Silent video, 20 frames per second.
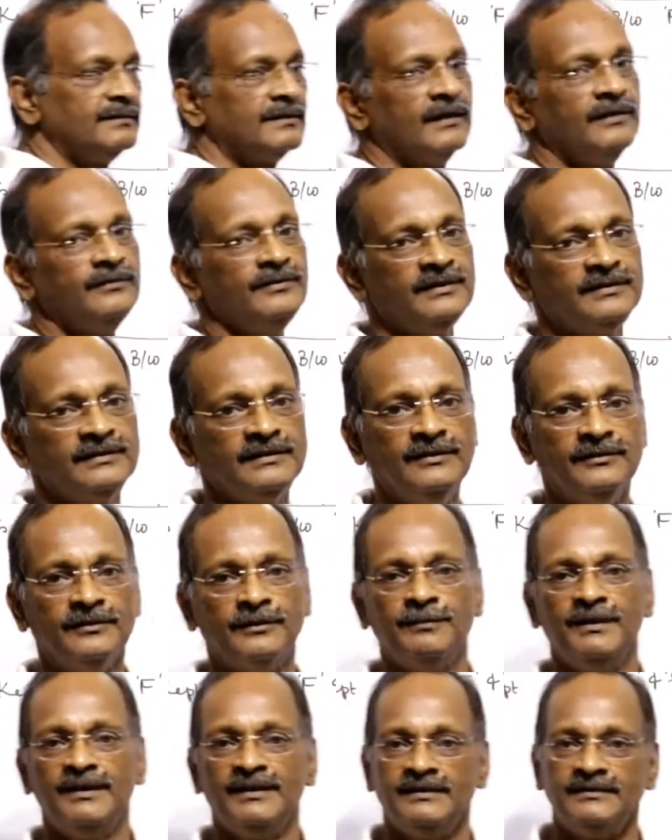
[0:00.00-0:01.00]
is always
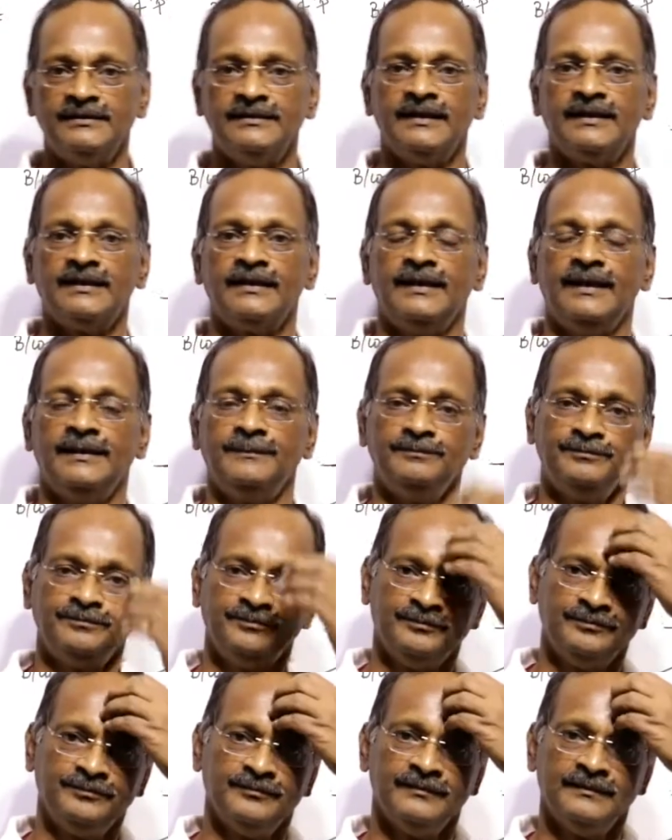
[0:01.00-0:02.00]
given by a thick line
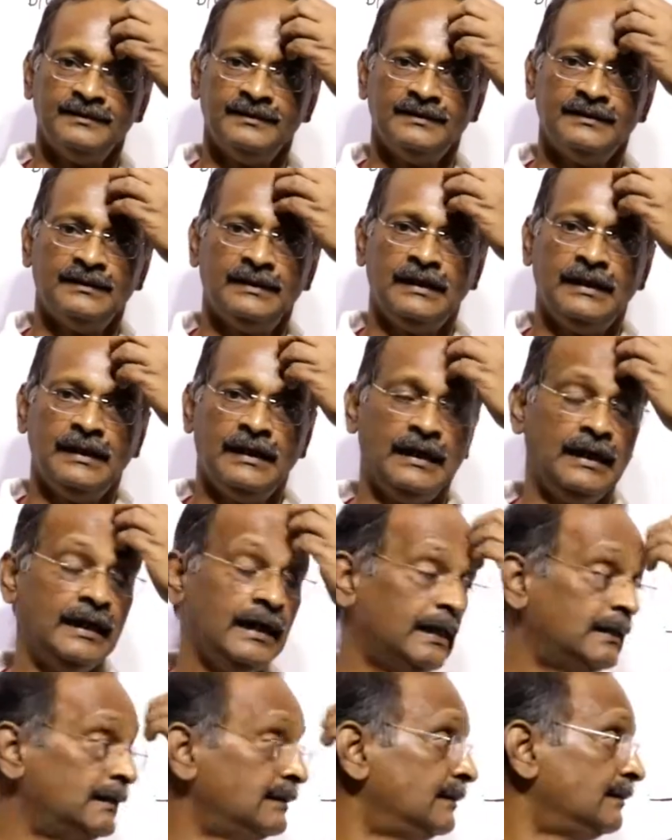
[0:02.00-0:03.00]

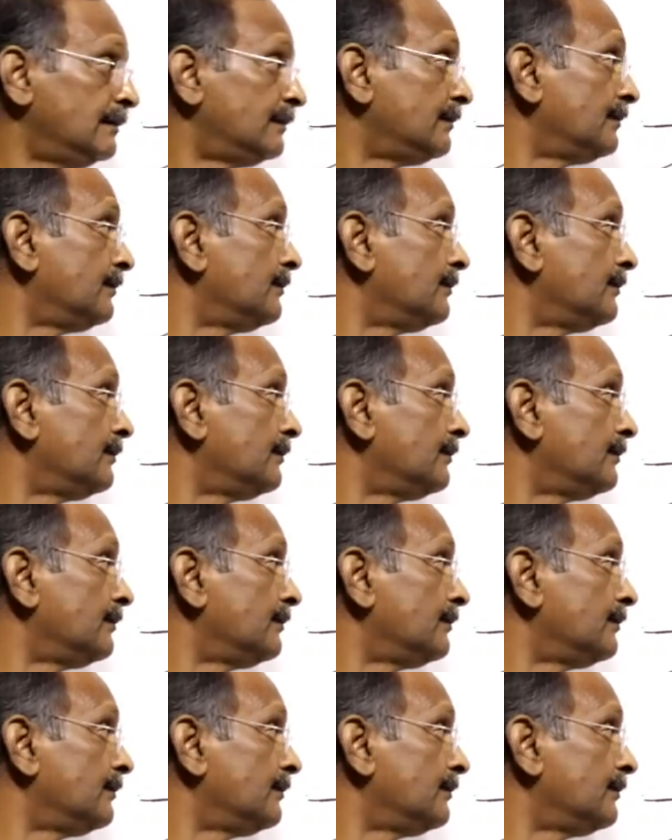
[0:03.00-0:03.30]
and